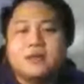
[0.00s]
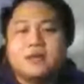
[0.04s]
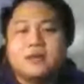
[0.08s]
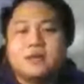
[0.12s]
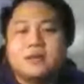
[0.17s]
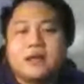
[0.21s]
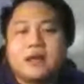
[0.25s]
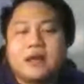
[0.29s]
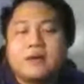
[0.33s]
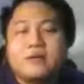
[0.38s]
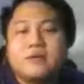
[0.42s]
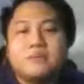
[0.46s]

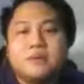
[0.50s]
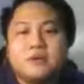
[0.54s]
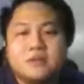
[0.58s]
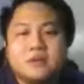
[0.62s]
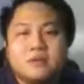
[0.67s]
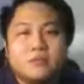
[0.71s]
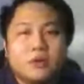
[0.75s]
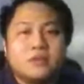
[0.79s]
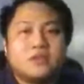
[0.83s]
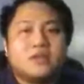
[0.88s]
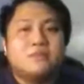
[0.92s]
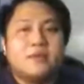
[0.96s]
enterprise
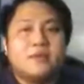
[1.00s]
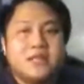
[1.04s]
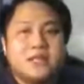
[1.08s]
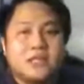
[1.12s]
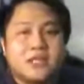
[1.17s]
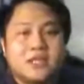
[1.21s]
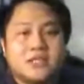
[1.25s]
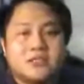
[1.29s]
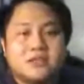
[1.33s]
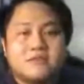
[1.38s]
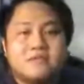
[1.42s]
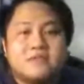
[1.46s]
architecture? These are
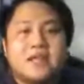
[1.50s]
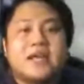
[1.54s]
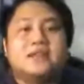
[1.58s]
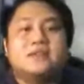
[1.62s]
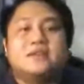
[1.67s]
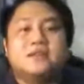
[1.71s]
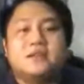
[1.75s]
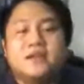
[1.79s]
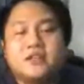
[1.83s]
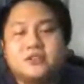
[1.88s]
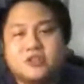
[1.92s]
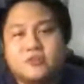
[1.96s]
just
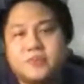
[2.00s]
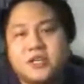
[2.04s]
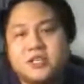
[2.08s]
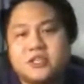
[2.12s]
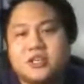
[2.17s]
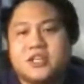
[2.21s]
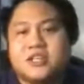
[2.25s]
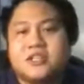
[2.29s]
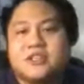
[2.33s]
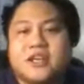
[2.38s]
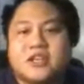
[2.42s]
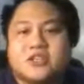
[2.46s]
basically
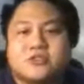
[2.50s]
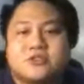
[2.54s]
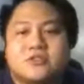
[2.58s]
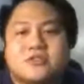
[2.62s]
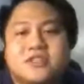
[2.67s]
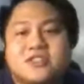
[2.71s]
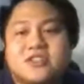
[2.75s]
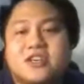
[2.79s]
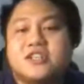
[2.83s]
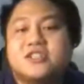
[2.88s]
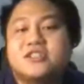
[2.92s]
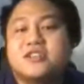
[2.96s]

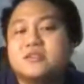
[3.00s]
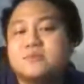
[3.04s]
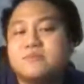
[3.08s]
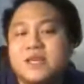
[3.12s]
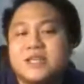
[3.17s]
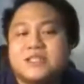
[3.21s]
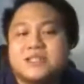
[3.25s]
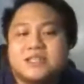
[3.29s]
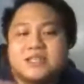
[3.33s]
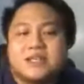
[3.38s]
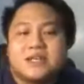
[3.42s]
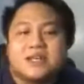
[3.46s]
tools
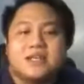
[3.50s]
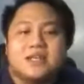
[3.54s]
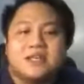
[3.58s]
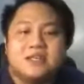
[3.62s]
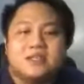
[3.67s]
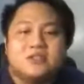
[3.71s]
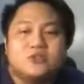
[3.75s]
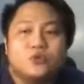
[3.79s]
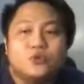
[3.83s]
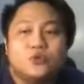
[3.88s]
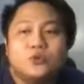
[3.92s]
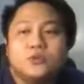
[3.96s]

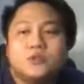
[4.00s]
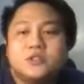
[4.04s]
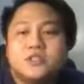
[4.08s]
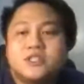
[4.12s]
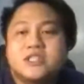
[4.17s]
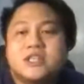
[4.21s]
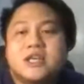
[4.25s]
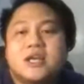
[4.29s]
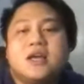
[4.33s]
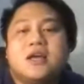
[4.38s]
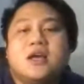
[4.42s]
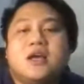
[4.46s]

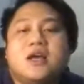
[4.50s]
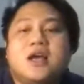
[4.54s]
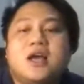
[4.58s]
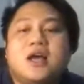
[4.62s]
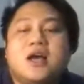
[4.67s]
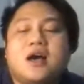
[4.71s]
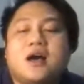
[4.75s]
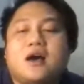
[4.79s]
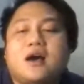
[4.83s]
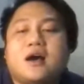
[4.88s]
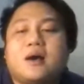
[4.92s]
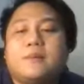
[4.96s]
for us to
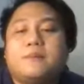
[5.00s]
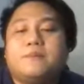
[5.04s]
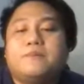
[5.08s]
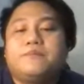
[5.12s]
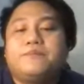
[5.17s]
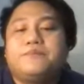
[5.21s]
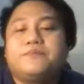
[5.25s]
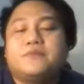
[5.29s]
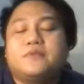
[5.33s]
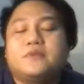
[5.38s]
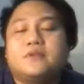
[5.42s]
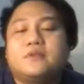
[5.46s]
be able
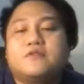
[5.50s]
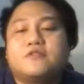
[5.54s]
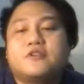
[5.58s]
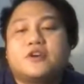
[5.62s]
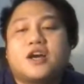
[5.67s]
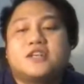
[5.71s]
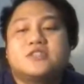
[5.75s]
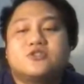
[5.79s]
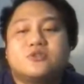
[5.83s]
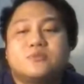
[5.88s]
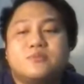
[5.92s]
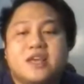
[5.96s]
to
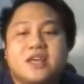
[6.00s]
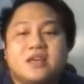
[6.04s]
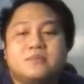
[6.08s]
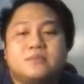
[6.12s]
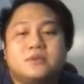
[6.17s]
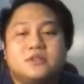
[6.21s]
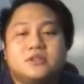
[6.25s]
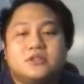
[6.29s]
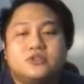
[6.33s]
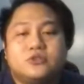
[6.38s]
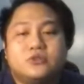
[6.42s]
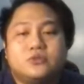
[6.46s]

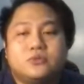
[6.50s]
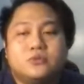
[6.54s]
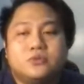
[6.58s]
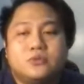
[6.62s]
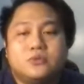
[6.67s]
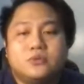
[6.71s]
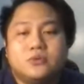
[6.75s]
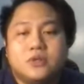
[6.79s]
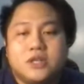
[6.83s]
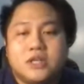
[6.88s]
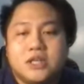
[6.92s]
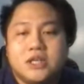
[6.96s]

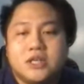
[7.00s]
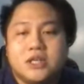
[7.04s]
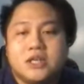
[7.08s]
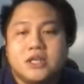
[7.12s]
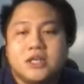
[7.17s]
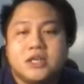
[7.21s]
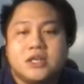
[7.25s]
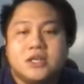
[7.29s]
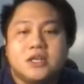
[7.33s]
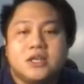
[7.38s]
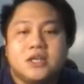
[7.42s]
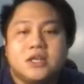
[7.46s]
help.
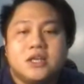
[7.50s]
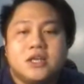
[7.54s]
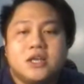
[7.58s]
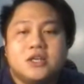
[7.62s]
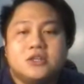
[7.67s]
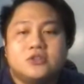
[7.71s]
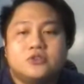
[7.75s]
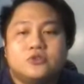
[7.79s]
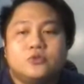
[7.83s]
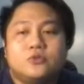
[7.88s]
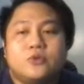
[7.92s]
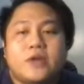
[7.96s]

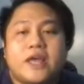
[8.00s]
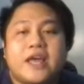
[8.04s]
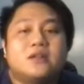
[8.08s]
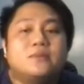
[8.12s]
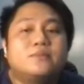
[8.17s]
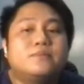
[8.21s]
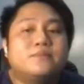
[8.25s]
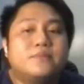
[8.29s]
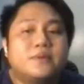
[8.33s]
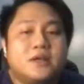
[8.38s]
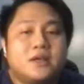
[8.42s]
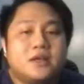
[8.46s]
These are
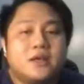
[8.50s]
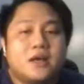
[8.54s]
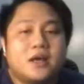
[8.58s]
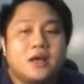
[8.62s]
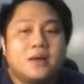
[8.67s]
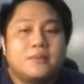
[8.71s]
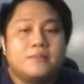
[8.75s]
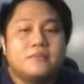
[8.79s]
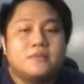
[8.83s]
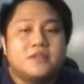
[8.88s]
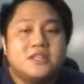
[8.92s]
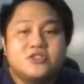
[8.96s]
tools to help
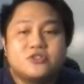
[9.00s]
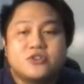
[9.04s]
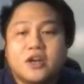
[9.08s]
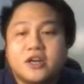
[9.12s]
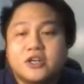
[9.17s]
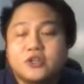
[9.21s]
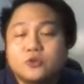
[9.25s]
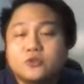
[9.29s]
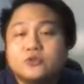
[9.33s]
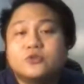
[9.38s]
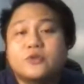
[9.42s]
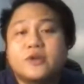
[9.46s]
the
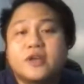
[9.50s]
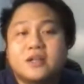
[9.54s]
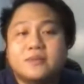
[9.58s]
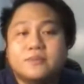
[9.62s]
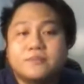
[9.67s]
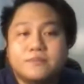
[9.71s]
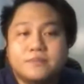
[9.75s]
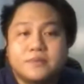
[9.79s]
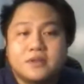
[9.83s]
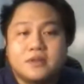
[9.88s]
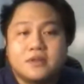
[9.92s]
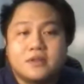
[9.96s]

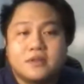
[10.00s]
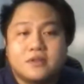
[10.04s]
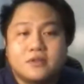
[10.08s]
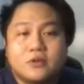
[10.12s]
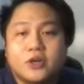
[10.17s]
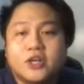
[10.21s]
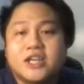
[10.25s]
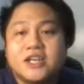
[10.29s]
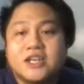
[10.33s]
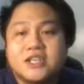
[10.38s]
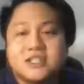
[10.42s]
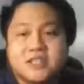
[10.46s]
organization in
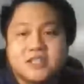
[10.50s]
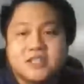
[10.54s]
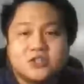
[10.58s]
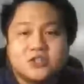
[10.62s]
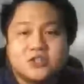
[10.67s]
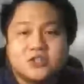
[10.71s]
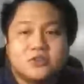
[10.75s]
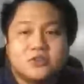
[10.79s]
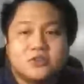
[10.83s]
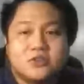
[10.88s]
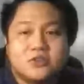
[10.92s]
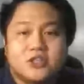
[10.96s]
terms of
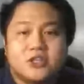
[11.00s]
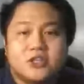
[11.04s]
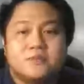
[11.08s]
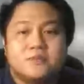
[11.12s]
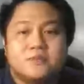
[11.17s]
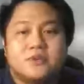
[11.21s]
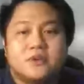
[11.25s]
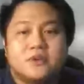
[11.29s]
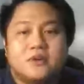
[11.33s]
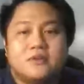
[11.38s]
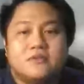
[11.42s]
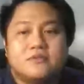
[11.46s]

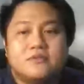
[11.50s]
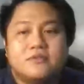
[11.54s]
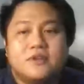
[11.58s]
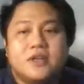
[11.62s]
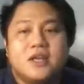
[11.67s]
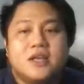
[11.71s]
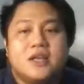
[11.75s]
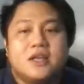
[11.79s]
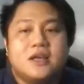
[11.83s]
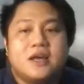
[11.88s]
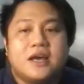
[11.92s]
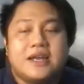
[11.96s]
analysis,
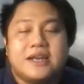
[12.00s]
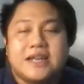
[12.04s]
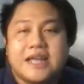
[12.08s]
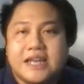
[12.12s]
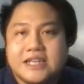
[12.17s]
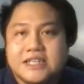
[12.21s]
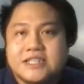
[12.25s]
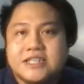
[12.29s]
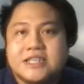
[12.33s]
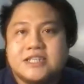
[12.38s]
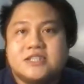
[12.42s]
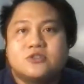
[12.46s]
support, and
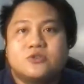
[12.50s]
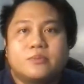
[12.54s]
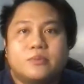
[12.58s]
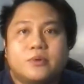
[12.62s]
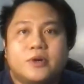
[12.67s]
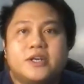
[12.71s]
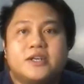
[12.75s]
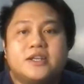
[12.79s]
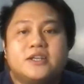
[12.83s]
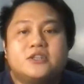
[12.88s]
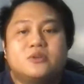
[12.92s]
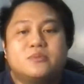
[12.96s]

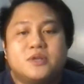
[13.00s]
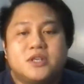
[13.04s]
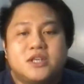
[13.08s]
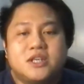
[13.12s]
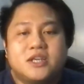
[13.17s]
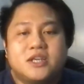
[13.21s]
communication,